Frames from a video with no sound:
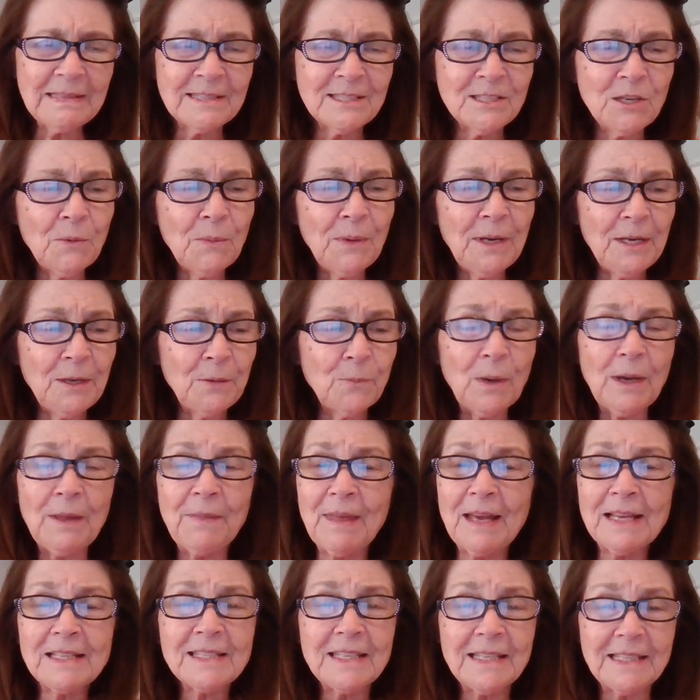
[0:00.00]
So, anyway,
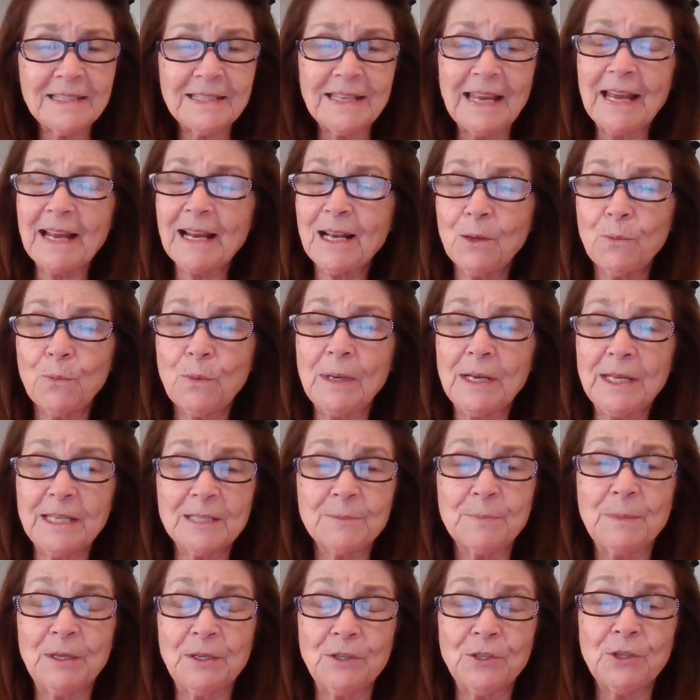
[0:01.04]
that's exactly what
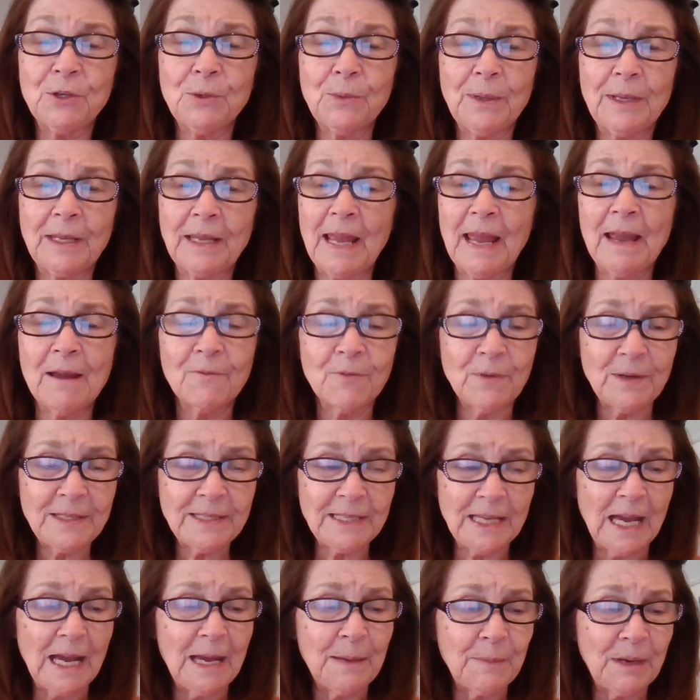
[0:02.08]
he's been doing. Every
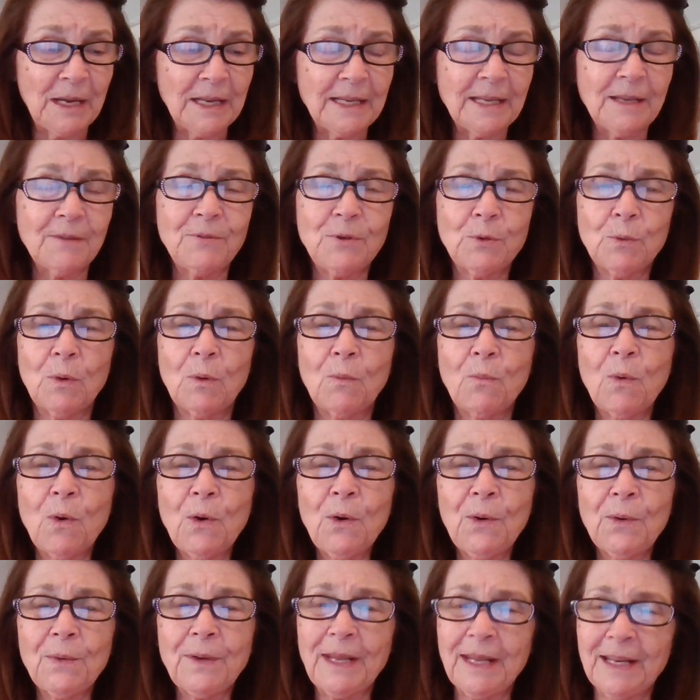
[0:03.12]
time I give you a
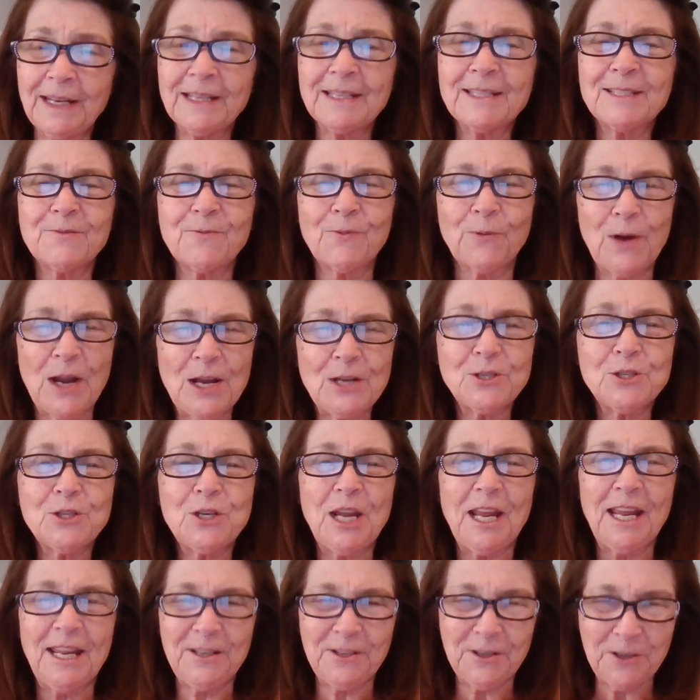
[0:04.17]
word, it is fresh
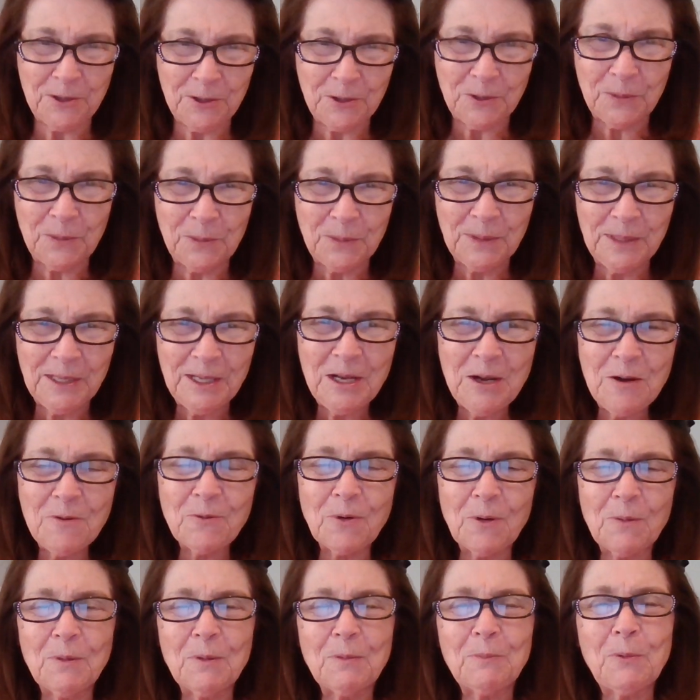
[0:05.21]
and new
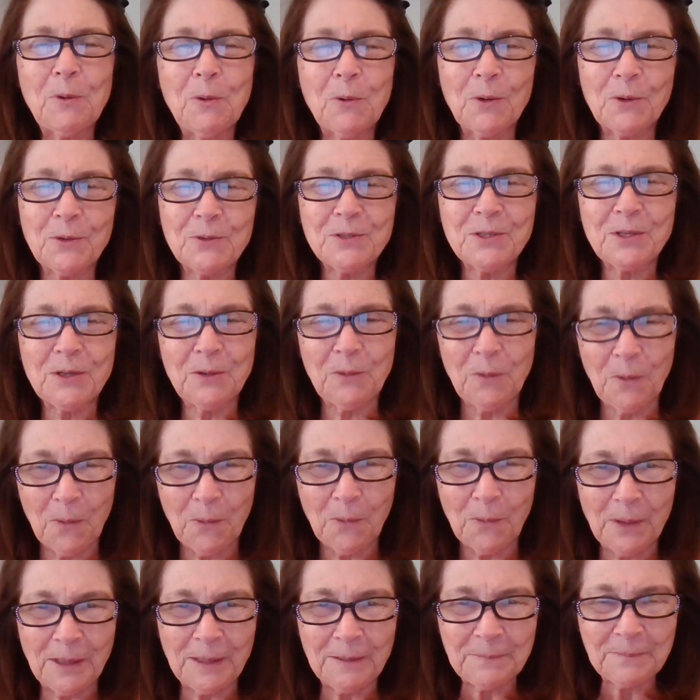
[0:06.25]
from the portals of
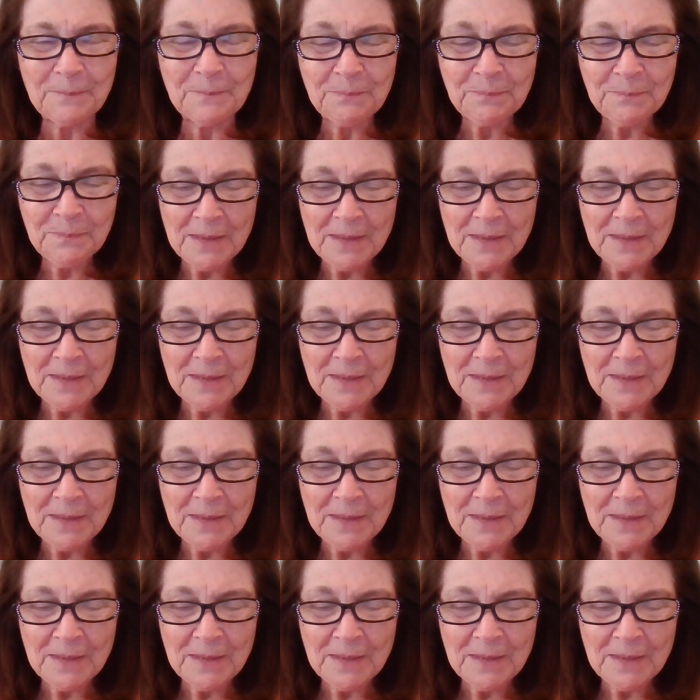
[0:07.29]
glory.